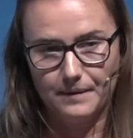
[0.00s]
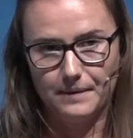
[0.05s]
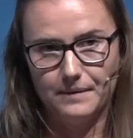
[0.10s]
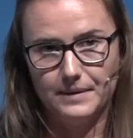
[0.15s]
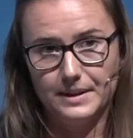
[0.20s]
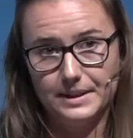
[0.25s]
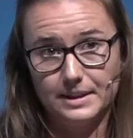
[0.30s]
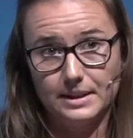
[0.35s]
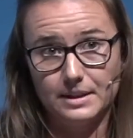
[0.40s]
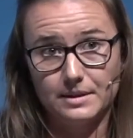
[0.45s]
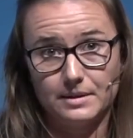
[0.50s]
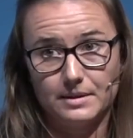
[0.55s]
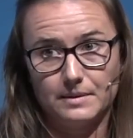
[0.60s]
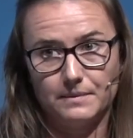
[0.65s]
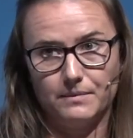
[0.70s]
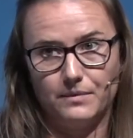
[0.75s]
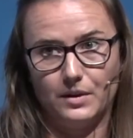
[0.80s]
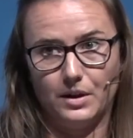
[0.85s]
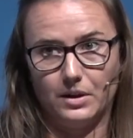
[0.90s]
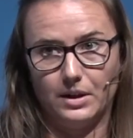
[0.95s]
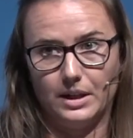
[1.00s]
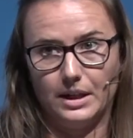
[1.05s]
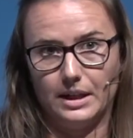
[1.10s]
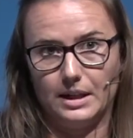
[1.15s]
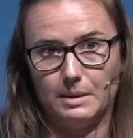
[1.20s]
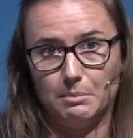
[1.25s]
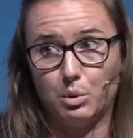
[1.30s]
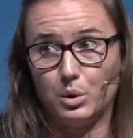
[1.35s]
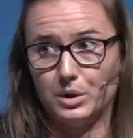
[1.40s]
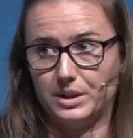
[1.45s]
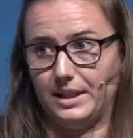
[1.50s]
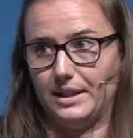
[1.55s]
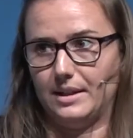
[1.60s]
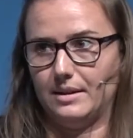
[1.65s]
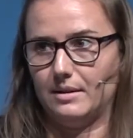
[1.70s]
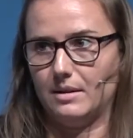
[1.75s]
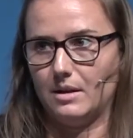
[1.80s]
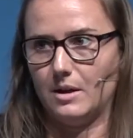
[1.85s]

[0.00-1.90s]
This is very important,